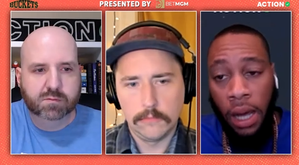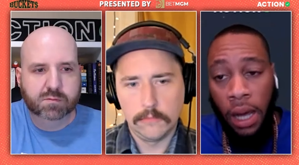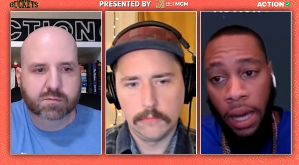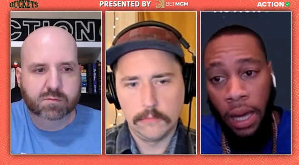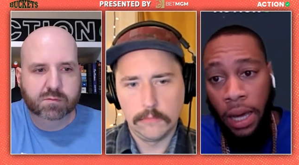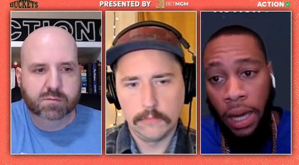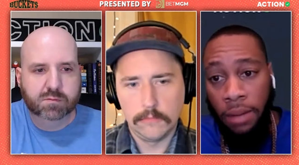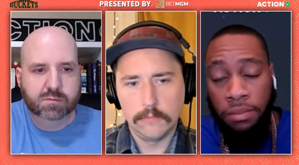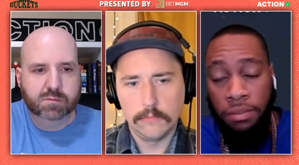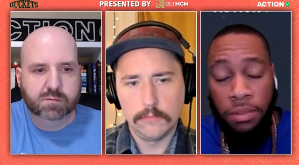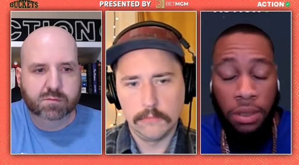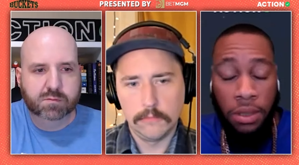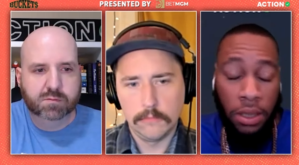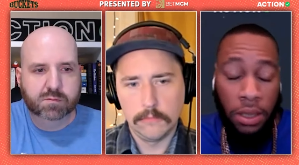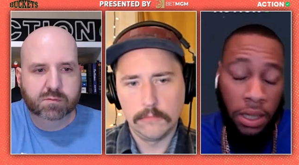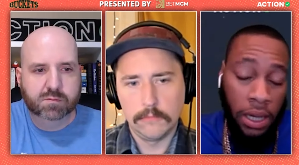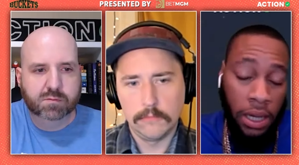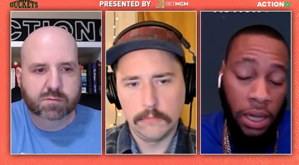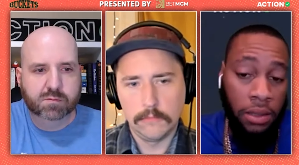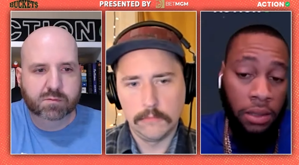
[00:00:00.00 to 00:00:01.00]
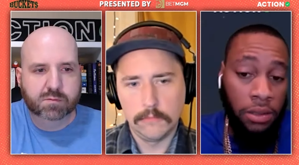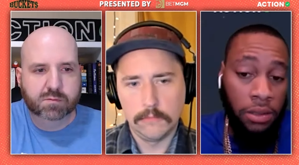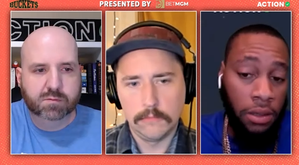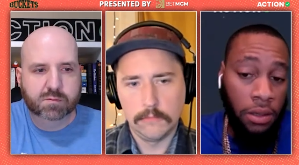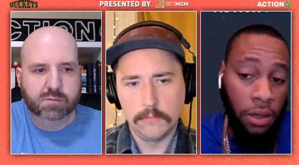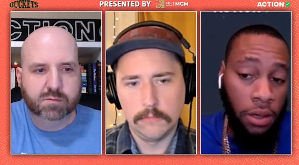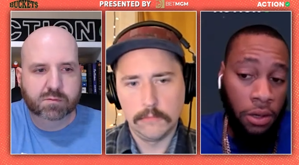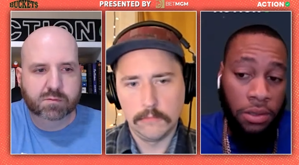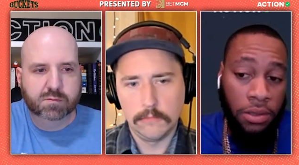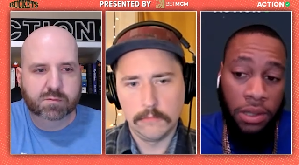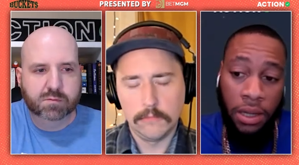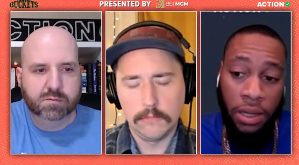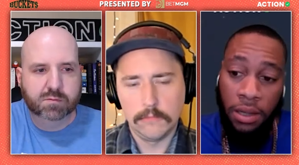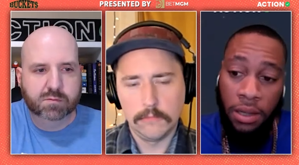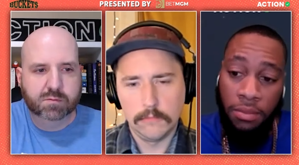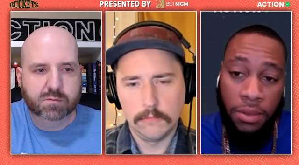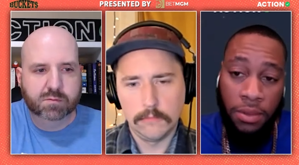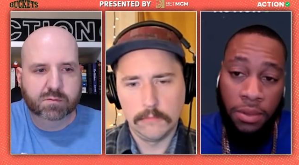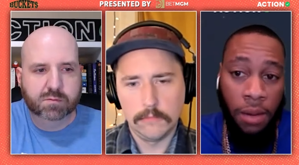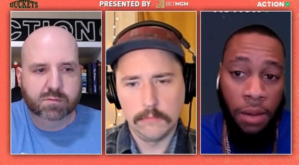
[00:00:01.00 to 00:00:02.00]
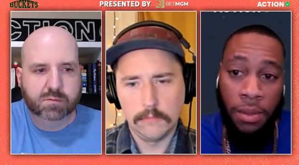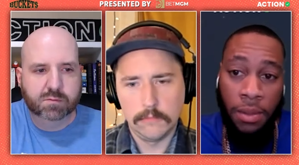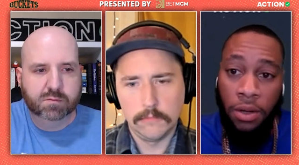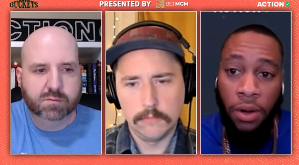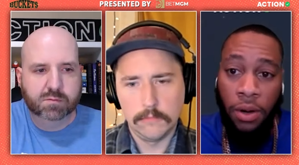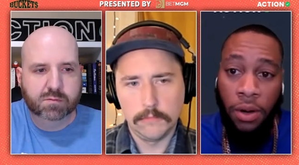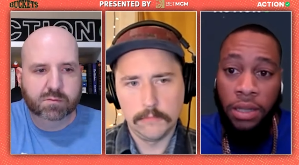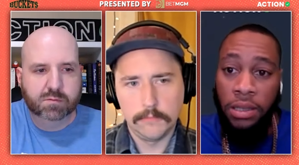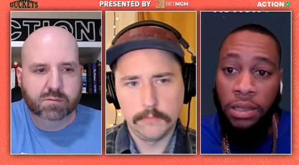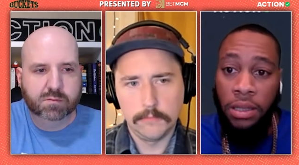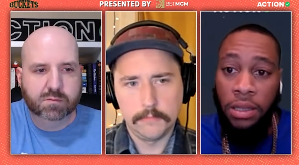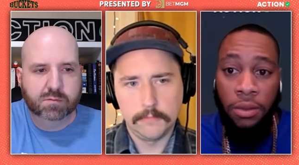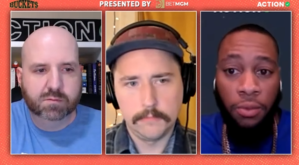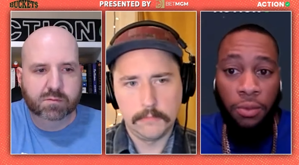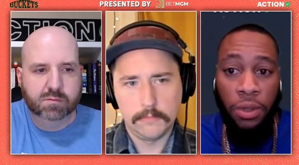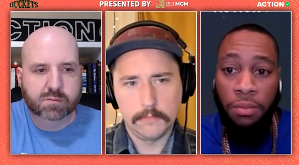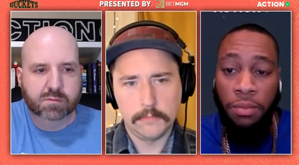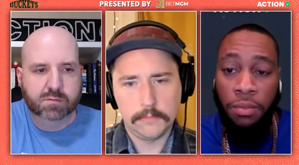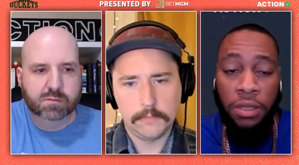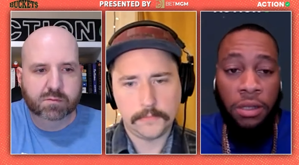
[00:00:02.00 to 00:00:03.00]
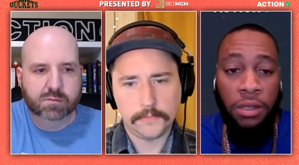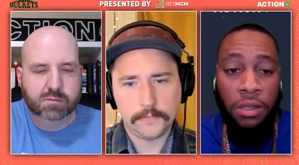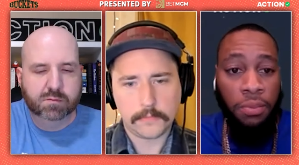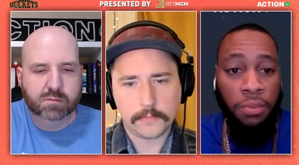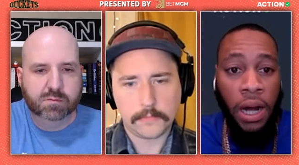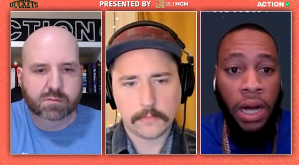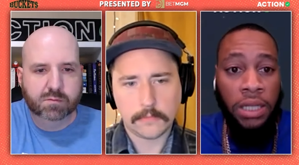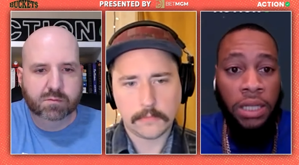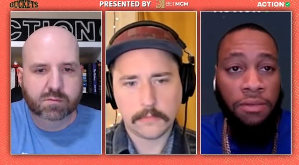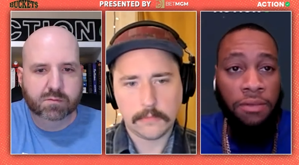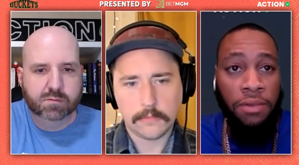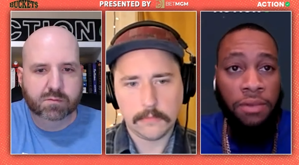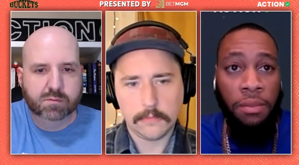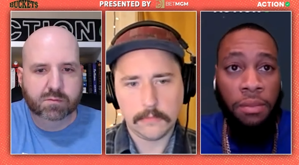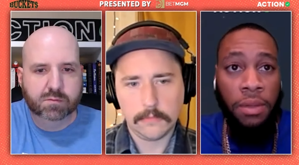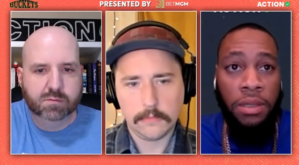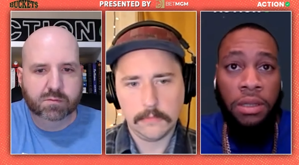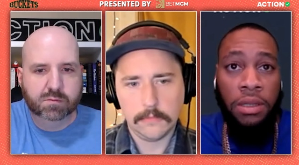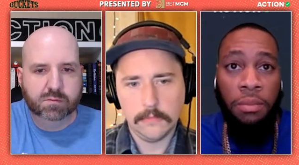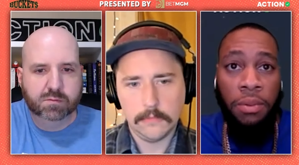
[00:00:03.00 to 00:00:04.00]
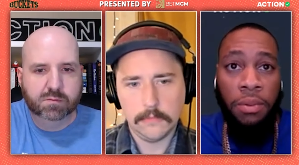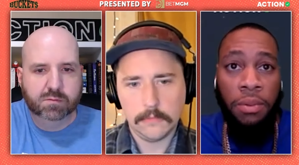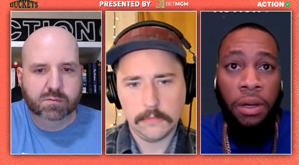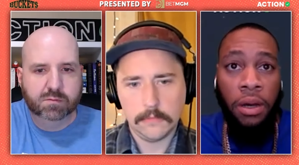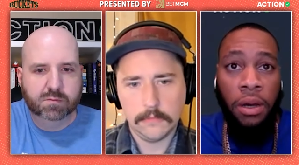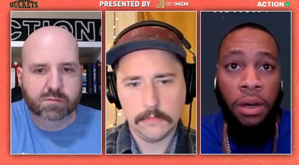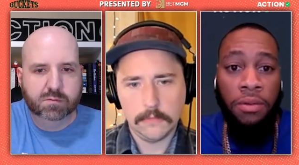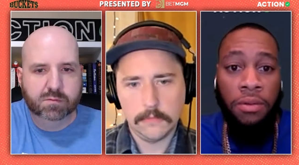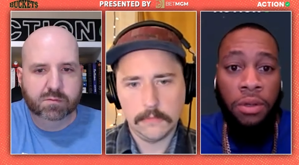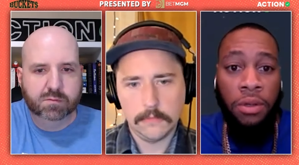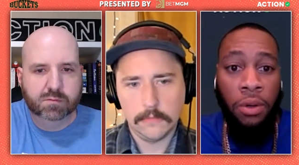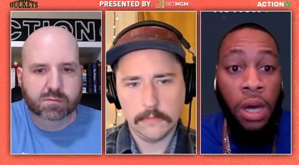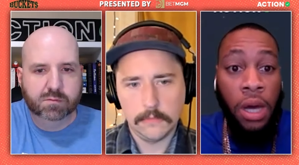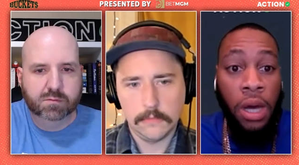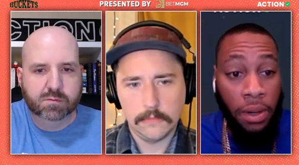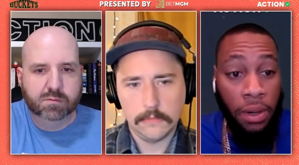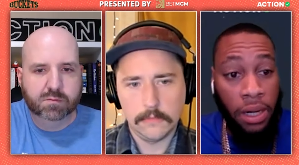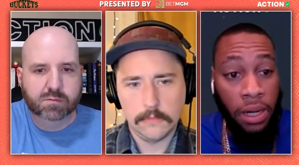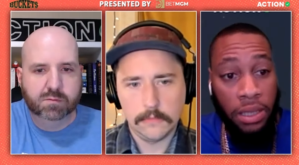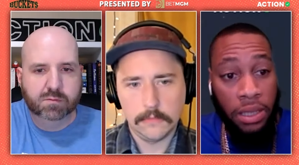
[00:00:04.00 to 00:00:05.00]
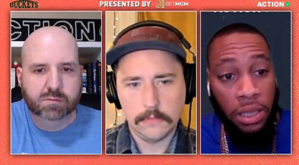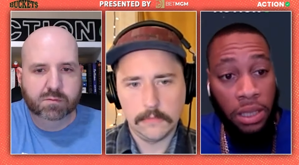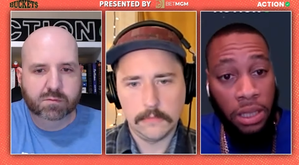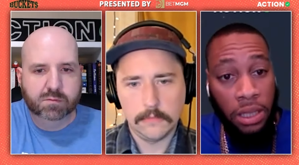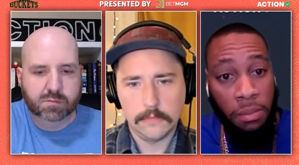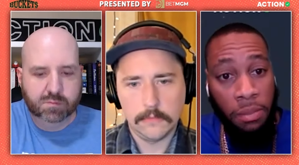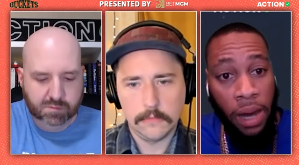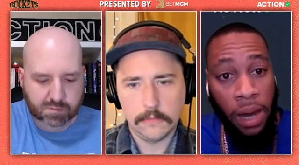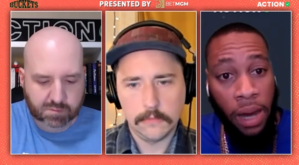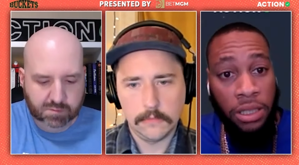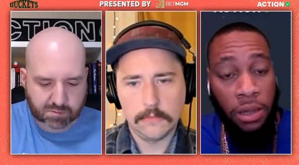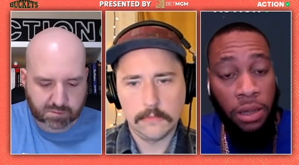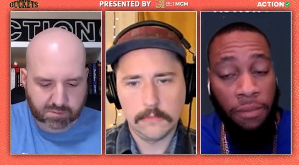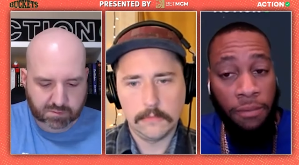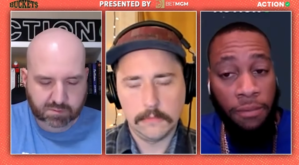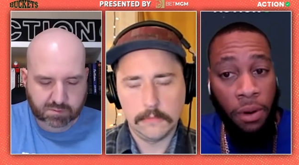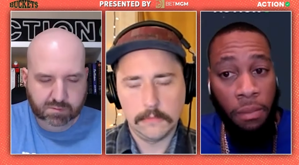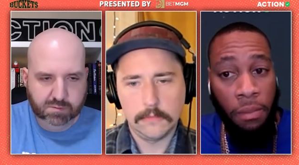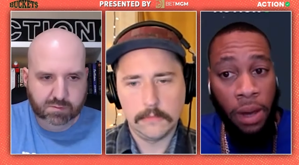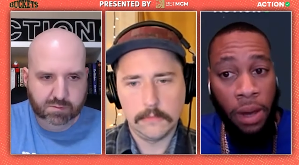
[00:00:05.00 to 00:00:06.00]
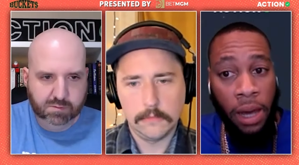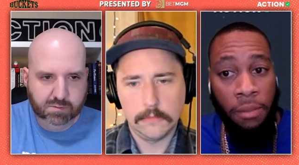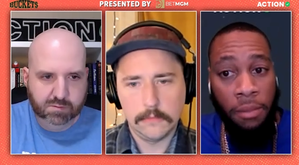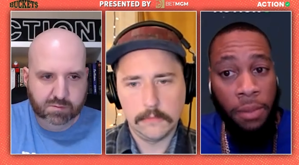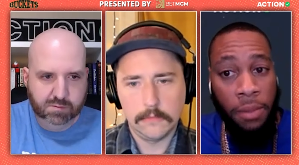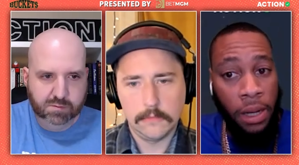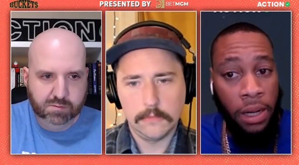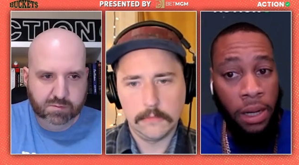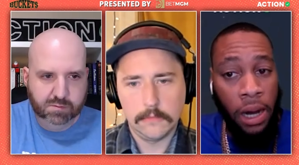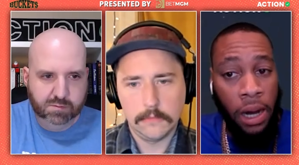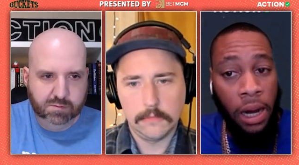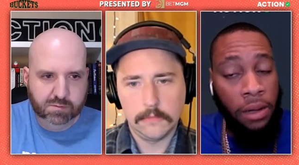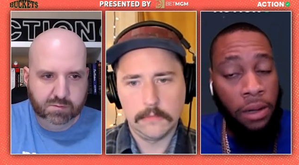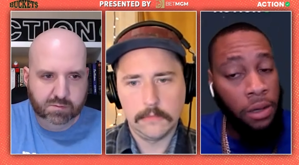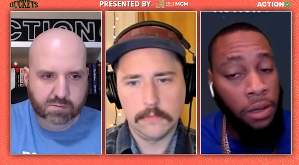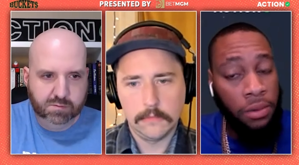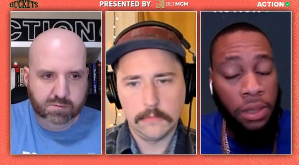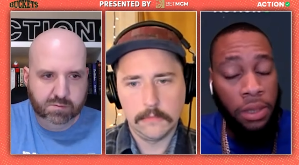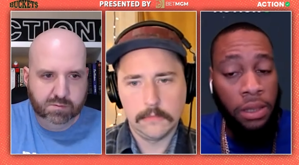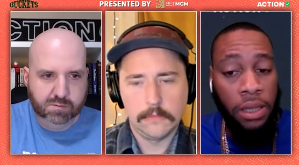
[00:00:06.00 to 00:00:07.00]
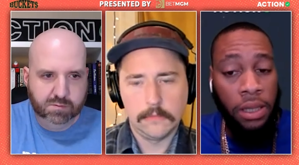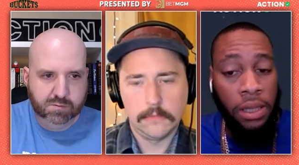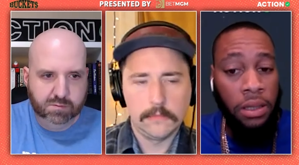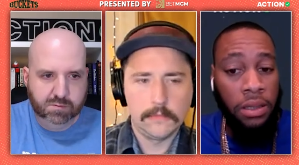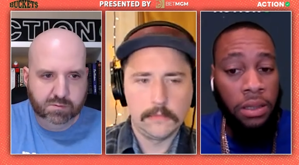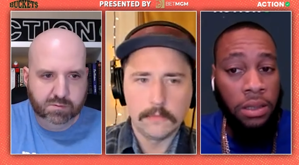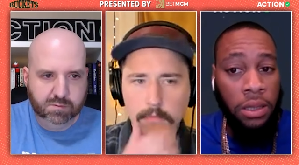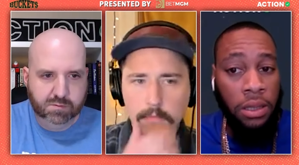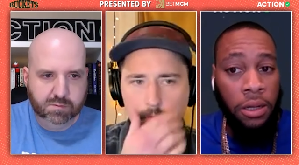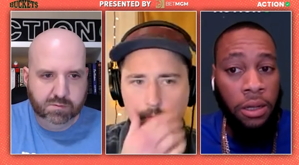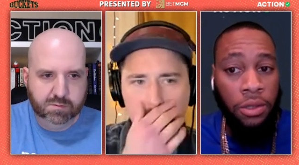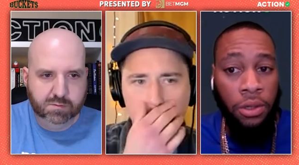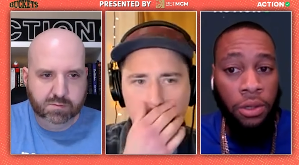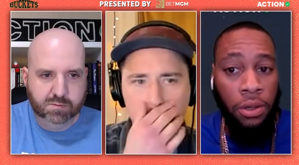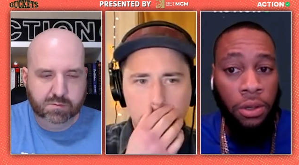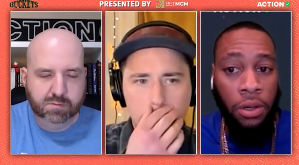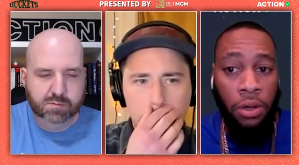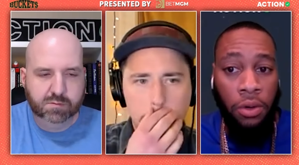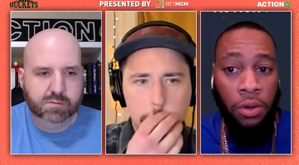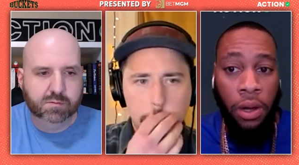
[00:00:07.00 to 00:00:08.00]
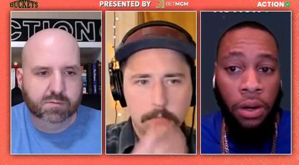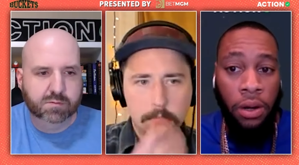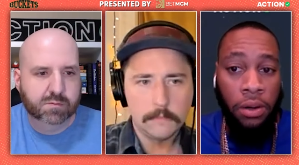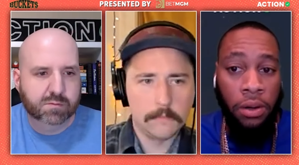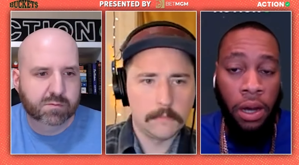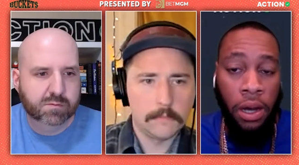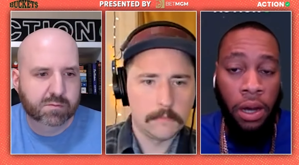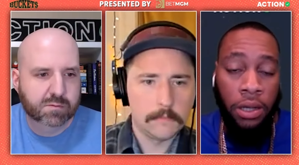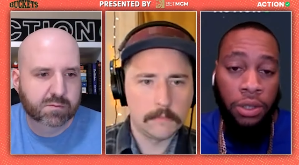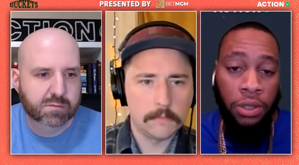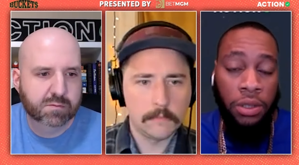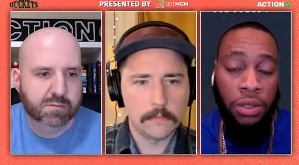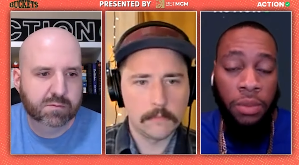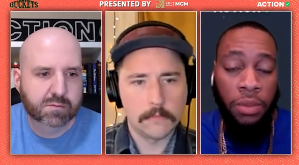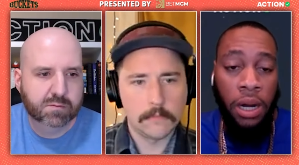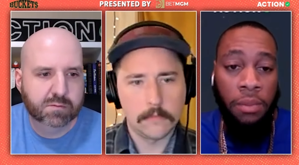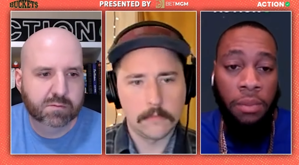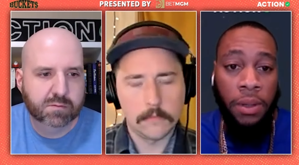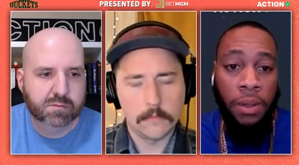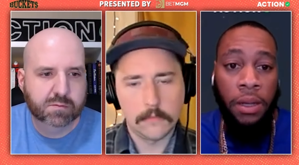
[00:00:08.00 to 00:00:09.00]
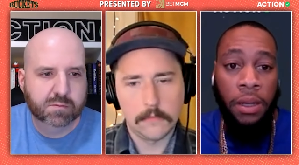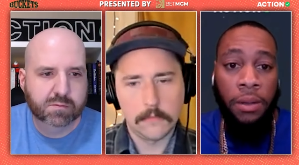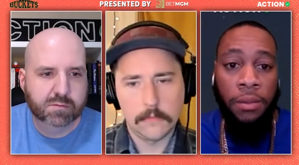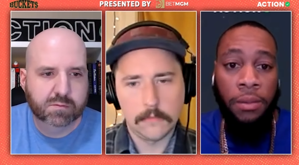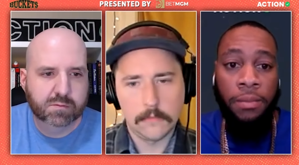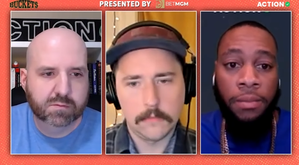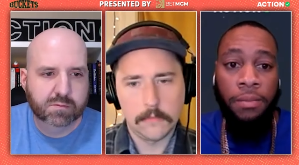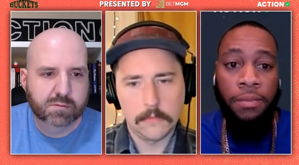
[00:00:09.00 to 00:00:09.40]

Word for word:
Speaker 1: And the Kings, another team. Call me crazy. Wouldn't be surprised if they missed the playoffs. So, but it is a good matchup for Matt. But uh, I don't think that the Suns are going to crater down. That's just my opinion.